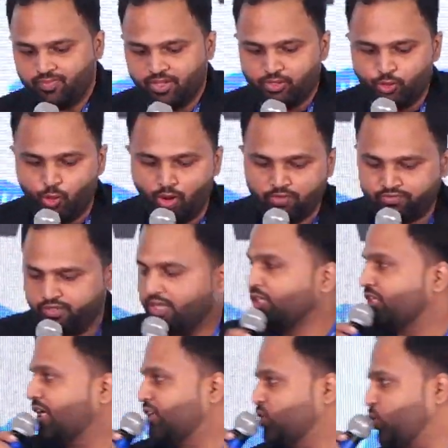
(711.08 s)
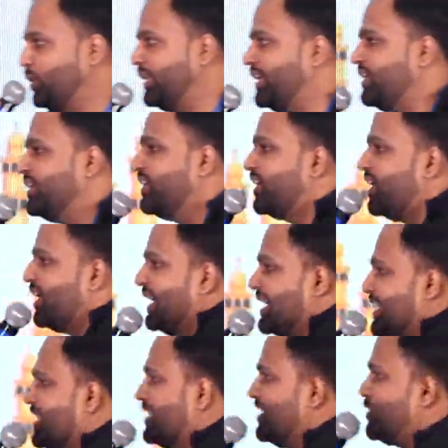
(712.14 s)
You have truly
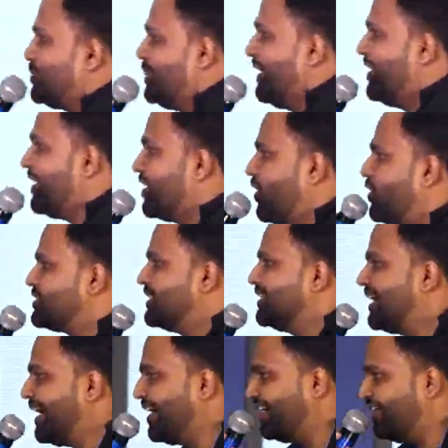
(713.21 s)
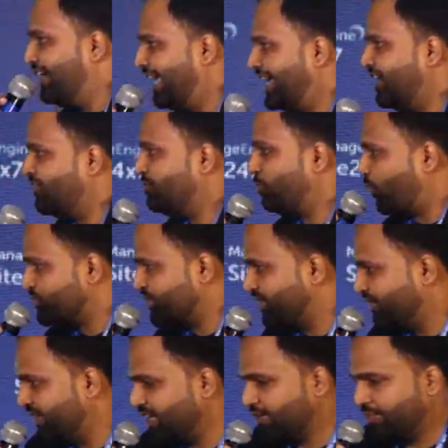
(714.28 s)
spread across the air of
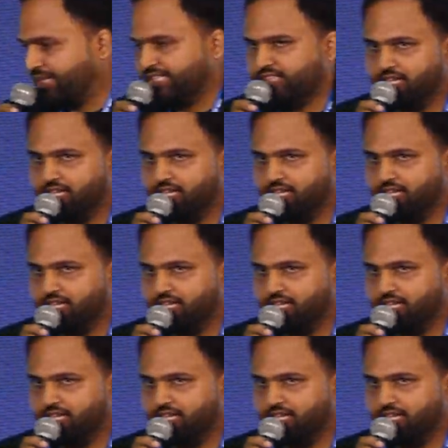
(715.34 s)
positivity in